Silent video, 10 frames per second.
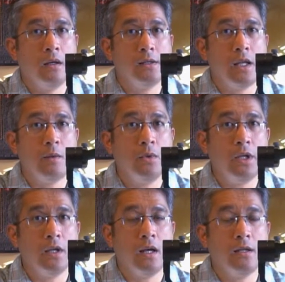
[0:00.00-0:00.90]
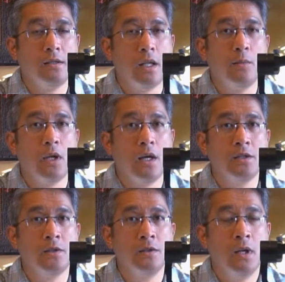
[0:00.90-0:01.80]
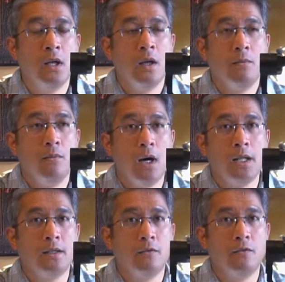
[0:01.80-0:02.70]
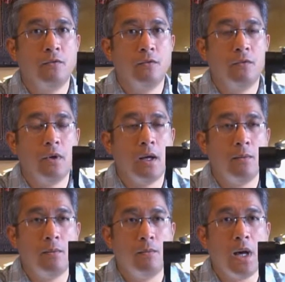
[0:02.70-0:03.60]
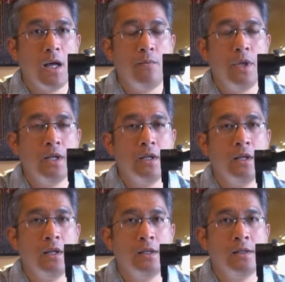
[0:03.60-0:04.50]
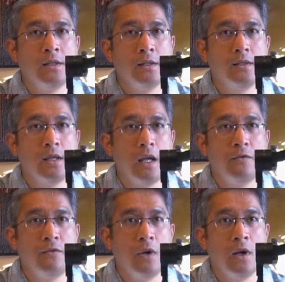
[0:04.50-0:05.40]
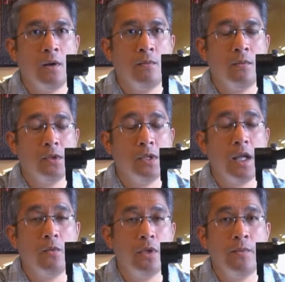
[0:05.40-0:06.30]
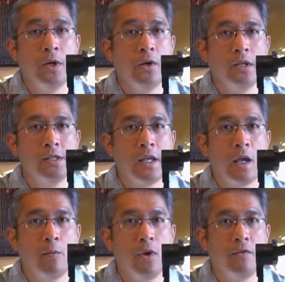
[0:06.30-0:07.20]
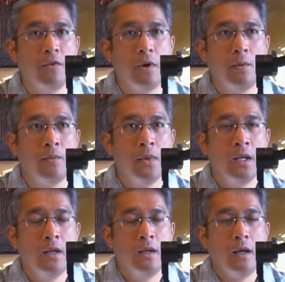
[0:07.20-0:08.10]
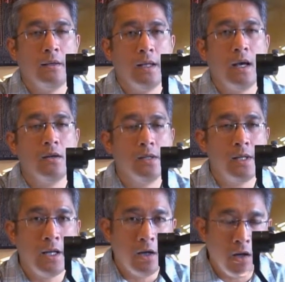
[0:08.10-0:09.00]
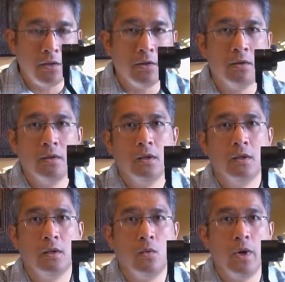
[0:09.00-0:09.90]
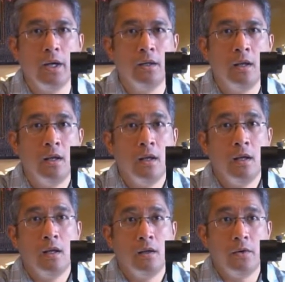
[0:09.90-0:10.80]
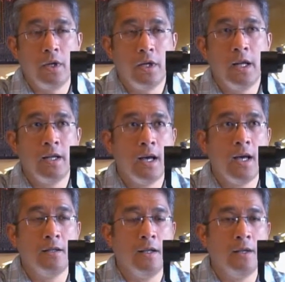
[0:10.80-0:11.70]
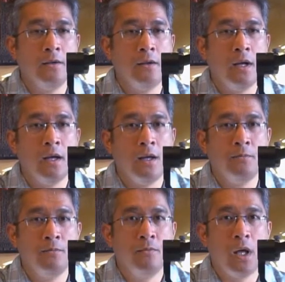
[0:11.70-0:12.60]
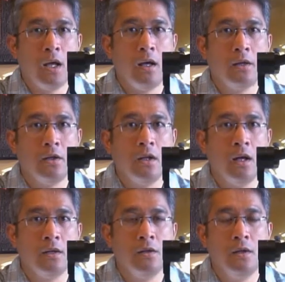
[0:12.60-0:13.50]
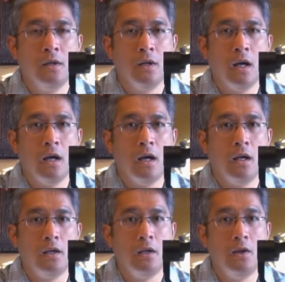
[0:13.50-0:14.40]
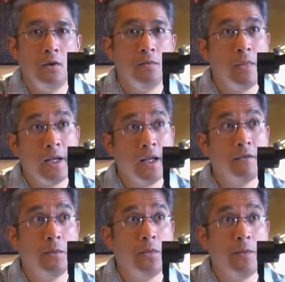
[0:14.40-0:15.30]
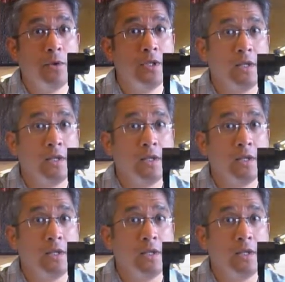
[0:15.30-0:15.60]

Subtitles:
stabilizer, but my opinion is stay with the mirrorless camera from 1,000 and under the weight. Greater than that, then good luck. You might have the proper